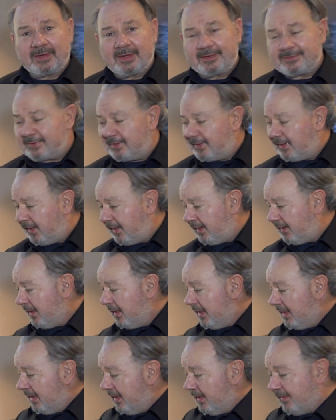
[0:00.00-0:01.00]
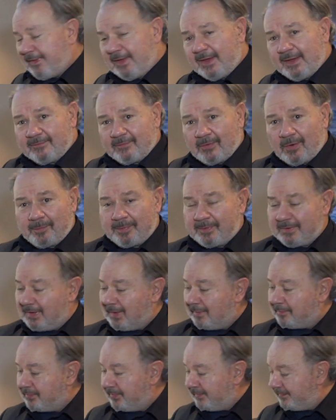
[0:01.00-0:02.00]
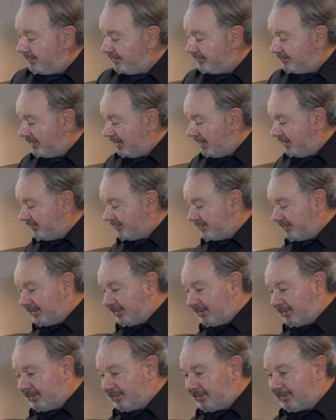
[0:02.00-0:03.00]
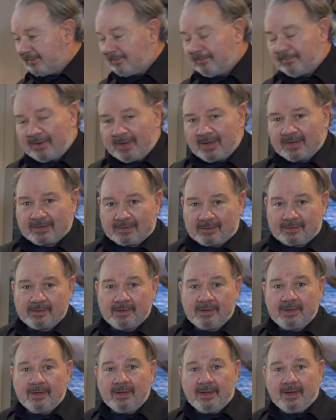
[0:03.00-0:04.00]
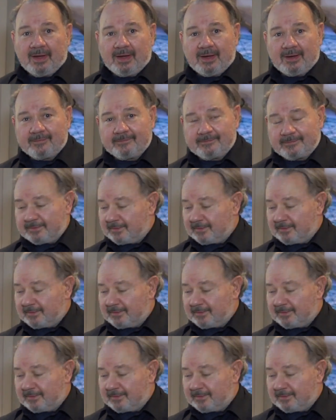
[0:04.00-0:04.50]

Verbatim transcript: at S N A. They've opened up with this nice uh, model of